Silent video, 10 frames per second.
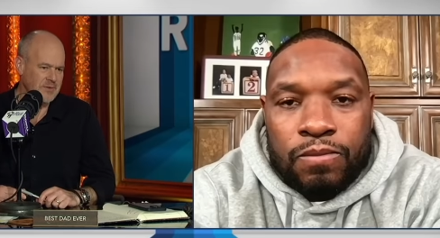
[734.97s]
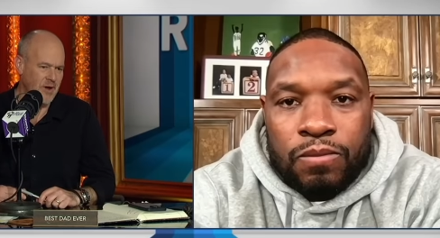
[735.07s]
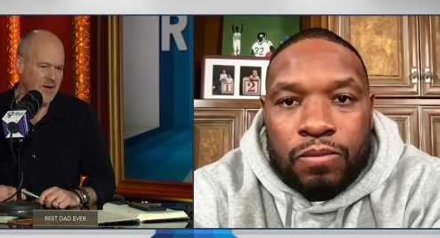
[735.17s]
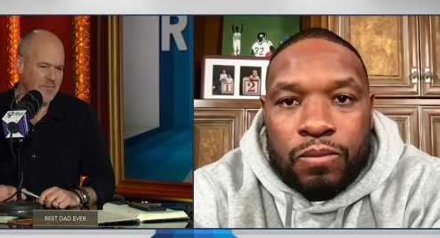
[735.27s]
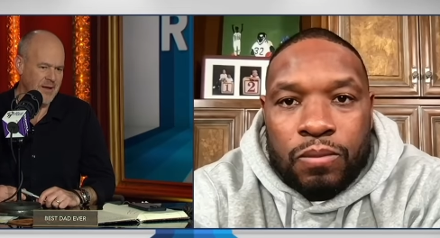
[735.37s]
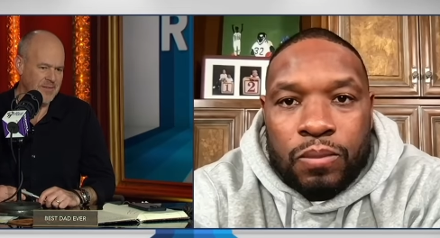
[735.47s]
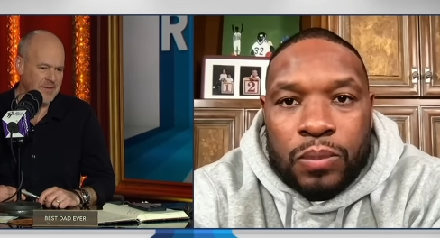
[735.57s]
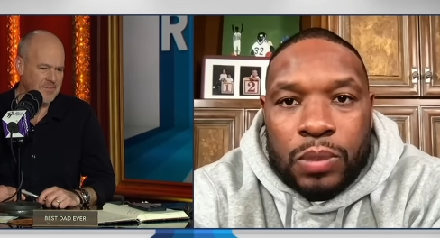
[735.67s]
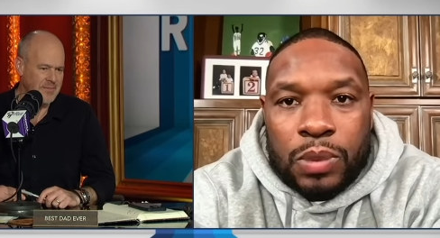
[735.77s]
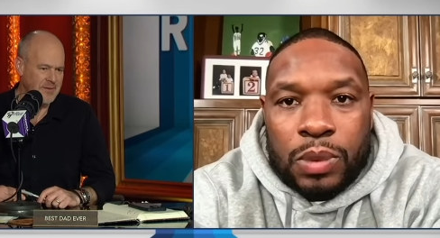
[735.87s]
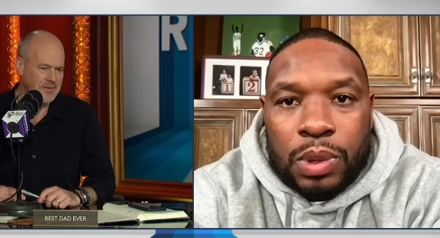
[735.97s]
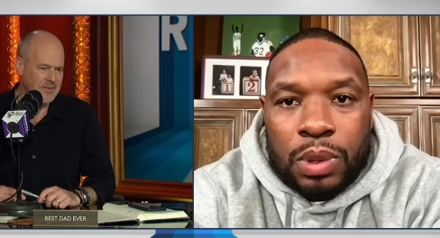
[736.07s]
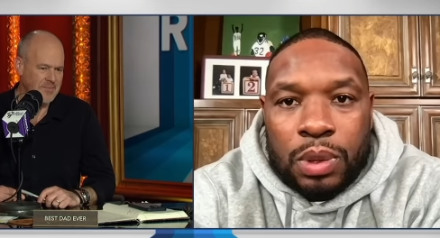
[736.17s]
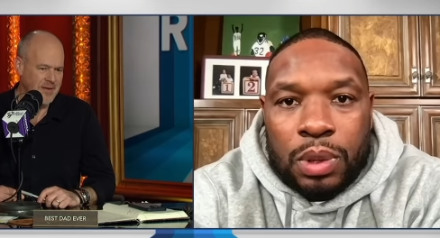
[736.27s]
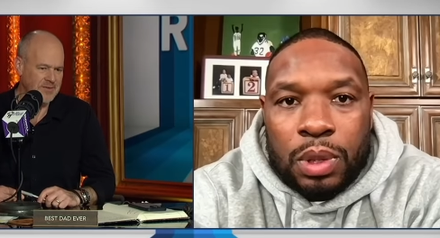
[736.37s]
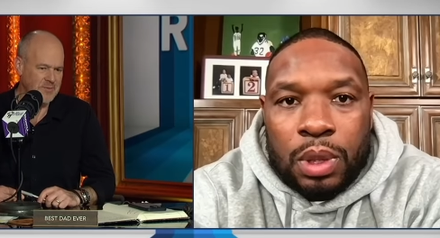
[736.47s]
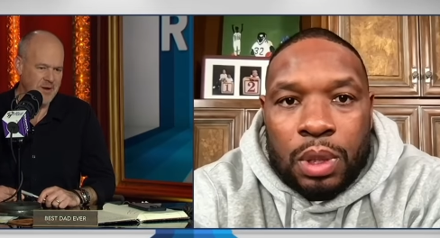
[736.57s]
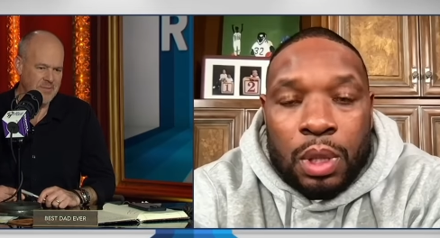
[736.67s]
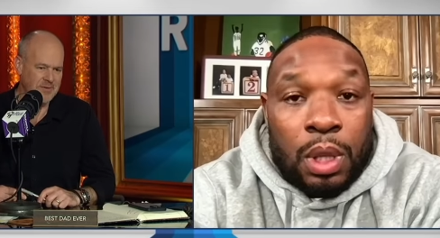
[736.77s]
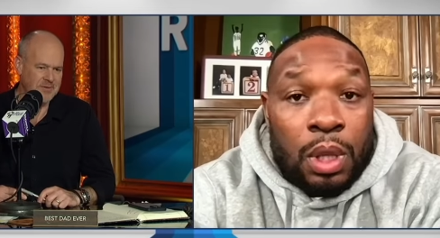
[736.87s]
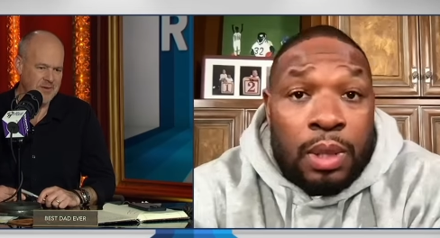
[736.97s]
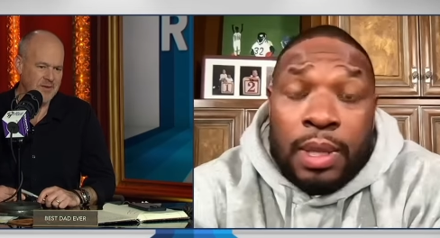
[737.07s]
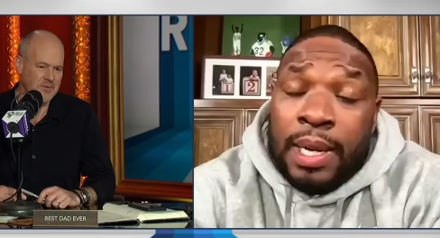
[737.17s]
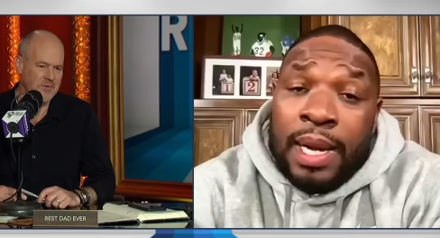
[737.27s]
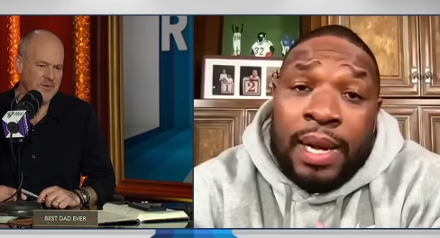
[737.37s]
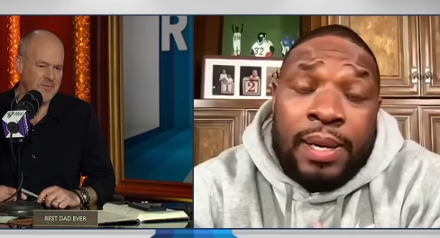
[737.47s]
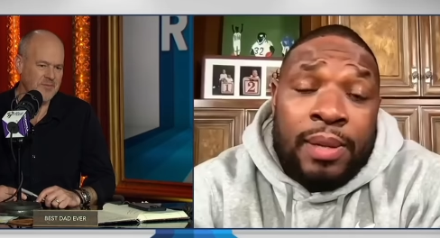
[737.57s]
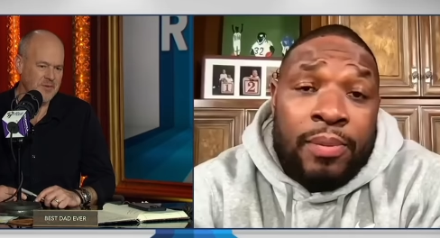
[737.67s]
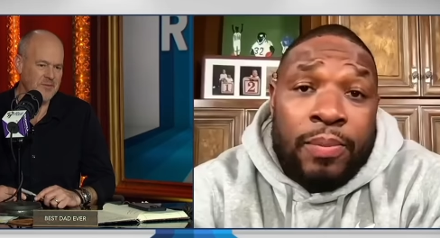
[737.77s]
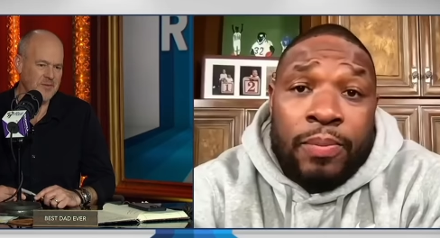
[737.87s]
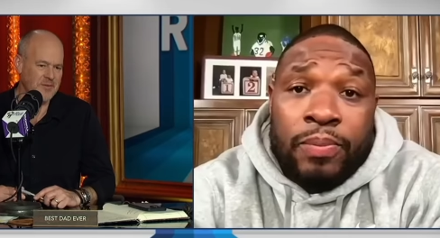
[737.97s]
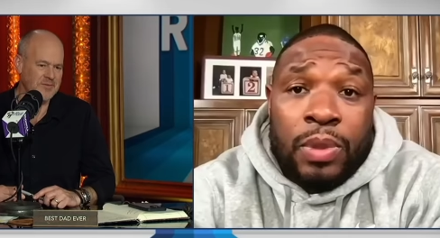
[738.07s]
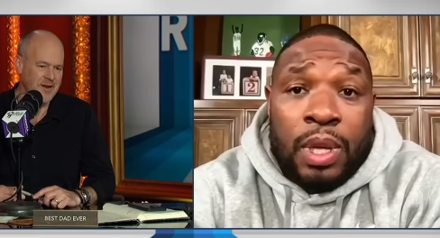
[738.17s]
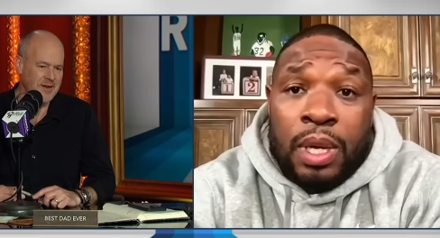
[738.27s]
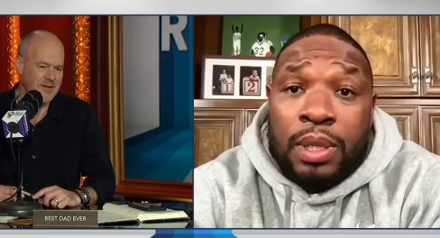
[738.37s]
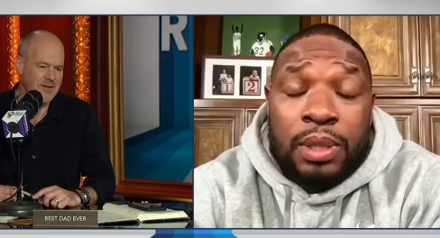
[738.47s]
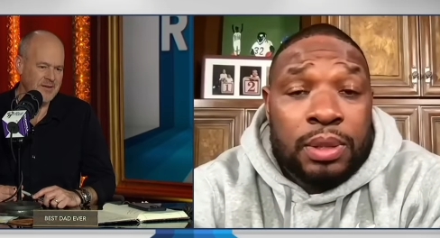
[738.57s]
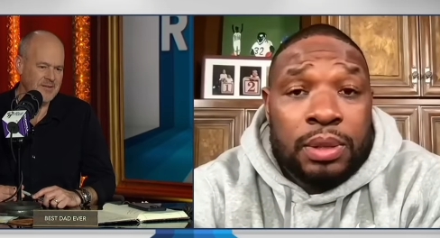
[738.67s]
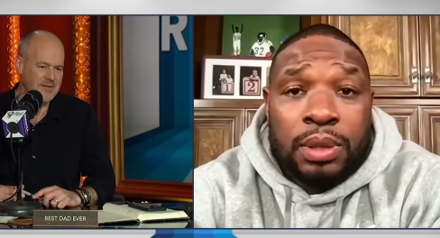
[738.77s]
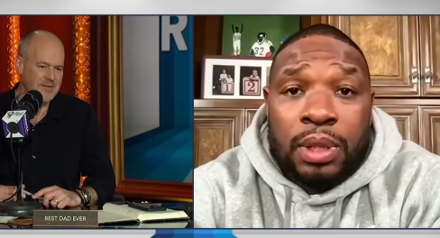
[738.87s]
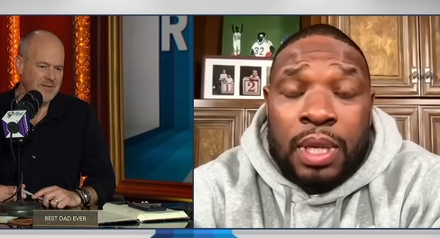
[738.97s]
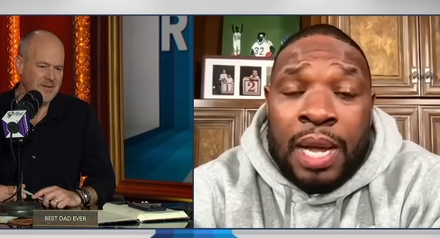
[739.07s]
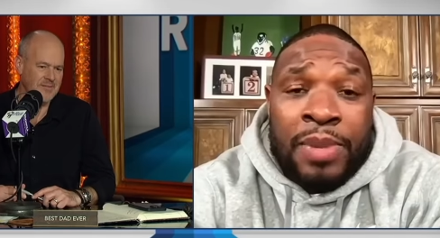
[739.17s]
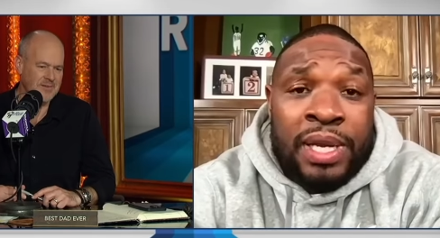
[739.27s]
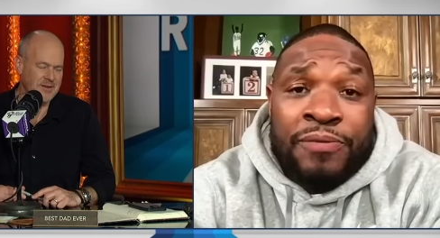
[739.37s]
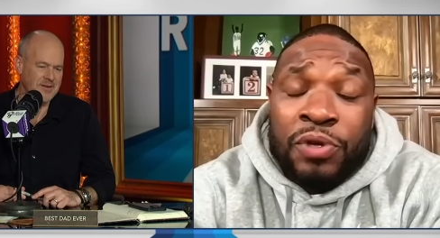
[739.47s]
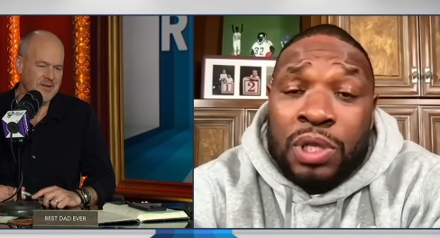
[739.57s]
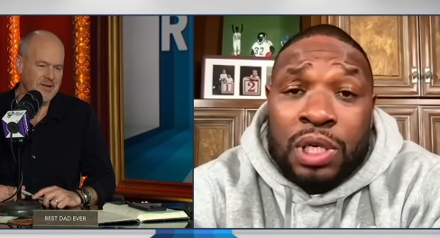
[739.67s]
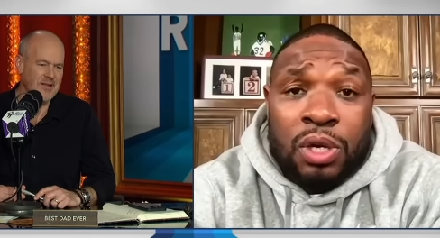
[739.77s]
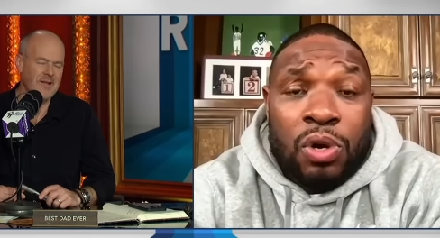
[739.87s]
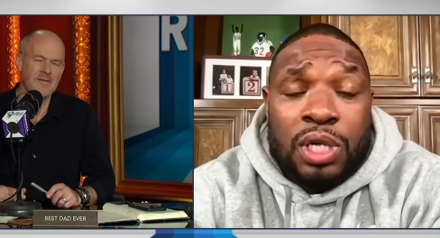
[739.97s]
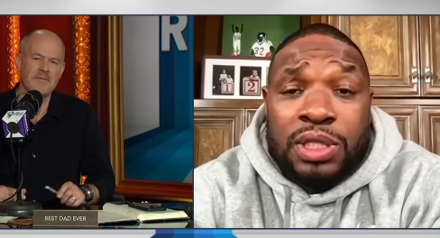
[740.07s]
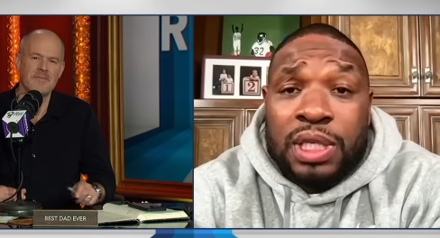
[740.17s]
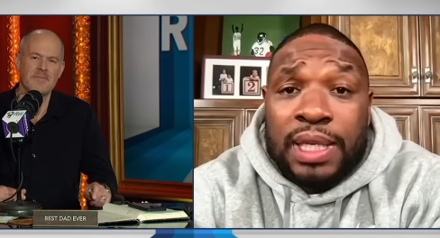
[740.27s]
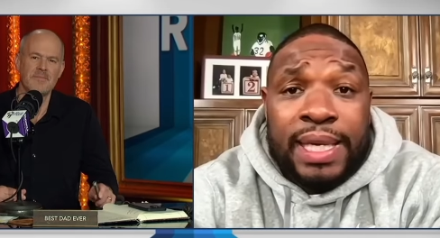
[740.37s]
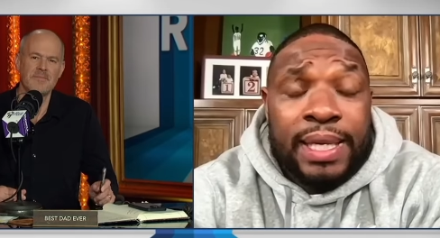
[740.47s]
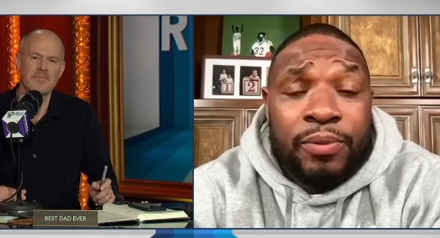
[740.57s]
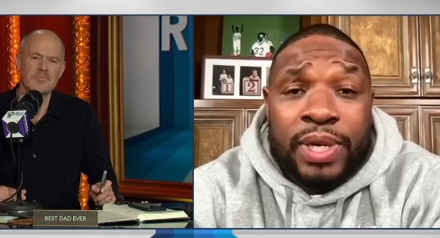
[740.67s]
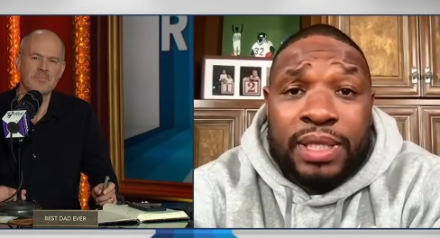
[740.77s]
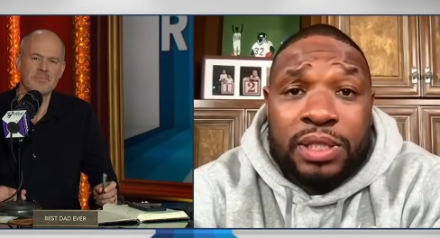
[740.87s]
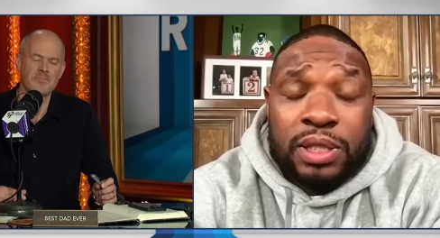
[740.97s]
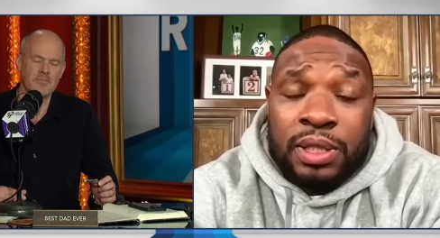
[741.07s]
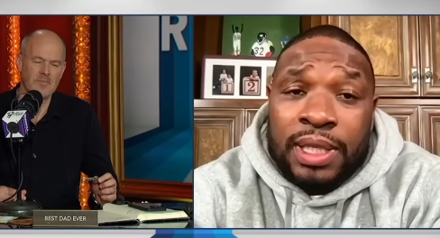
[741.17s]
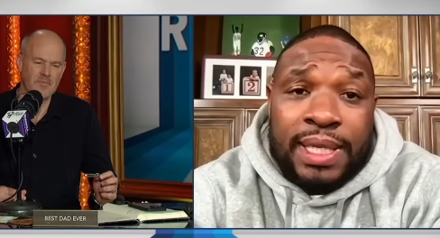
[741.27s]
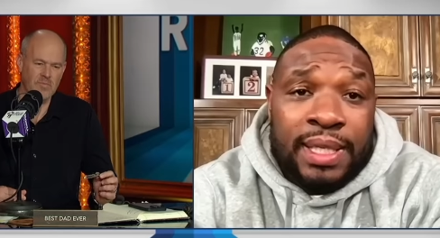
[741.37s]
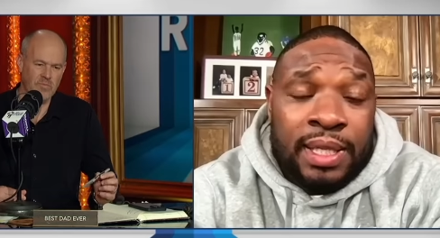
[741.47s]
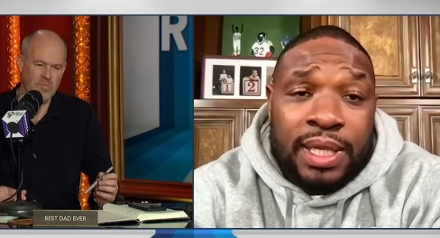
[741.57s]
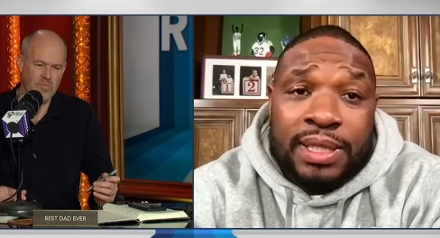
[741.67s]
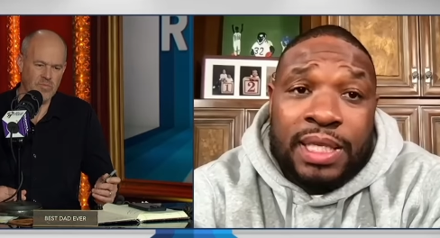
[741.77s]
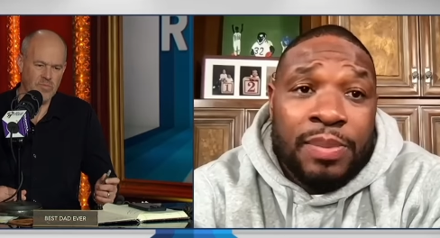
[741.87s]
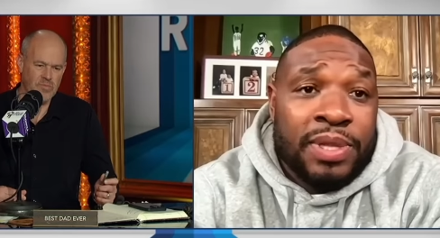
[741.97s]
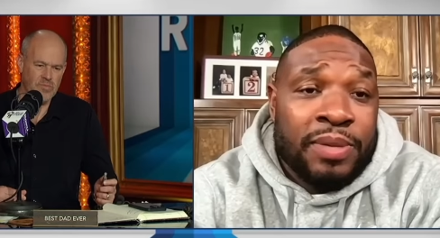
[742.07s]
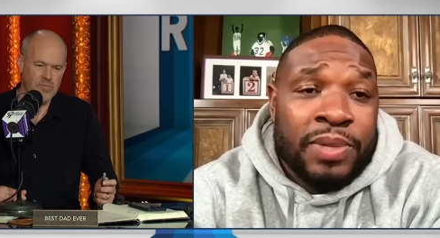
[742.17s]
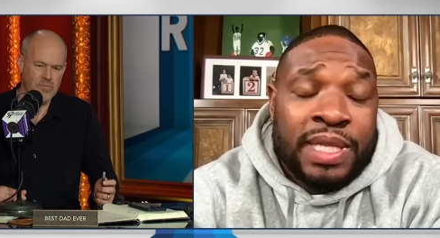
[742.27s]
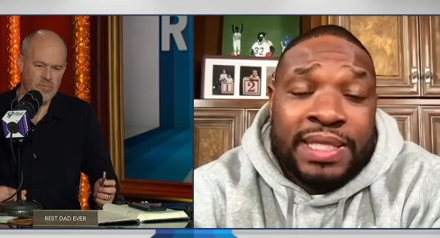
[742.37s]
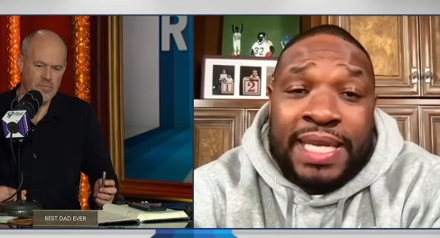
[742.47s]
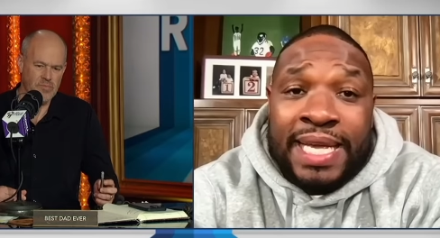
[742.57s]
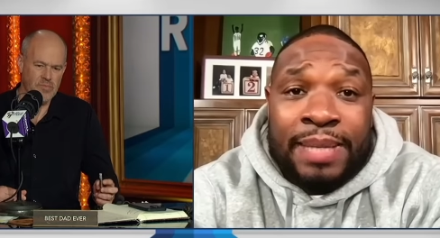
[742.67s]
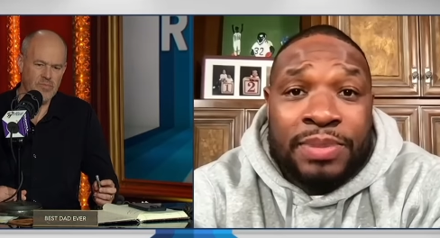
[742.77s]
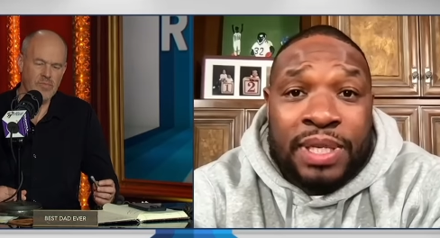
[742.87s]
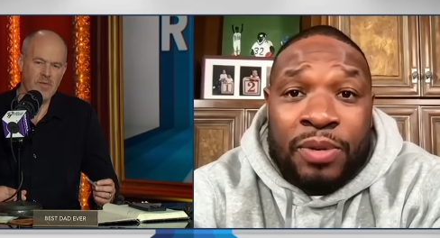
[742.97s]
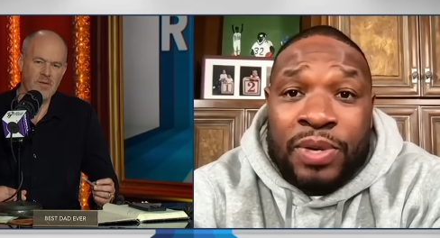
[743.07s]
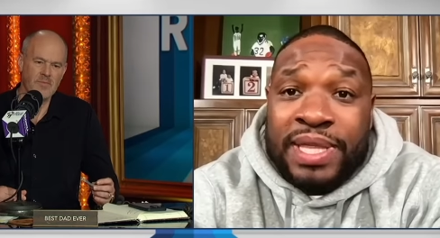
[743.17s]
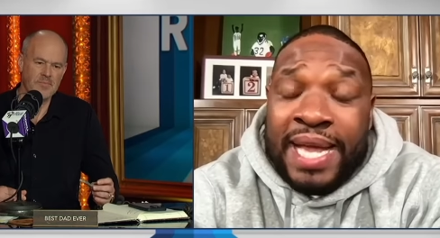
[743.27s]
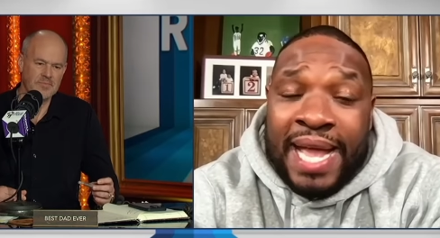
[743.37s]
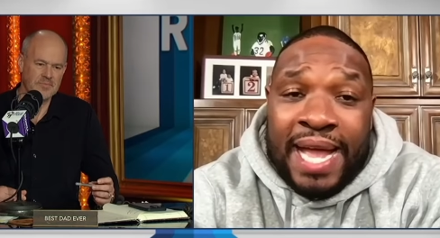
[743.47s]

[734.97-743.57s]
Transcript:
Speaker 1: talk about them as the best weapons. Are you really you, you're saying that?
Speaker 2: I mean, if you look across the league, Rich, look at look at some of the, the teams and what they